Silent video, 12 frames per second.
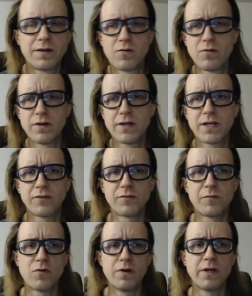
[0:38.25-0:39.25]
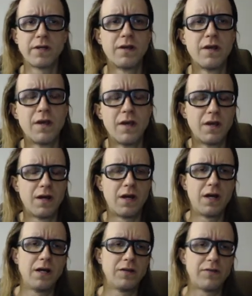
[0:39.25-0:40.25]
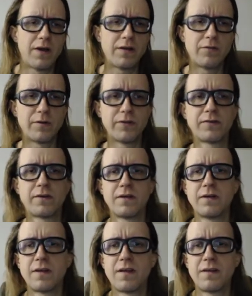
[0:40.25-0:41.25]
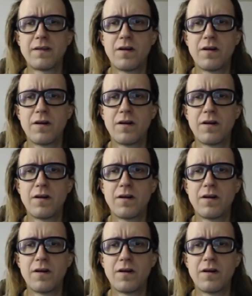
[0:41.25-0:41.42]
Coin to get some coin. That's how you risk and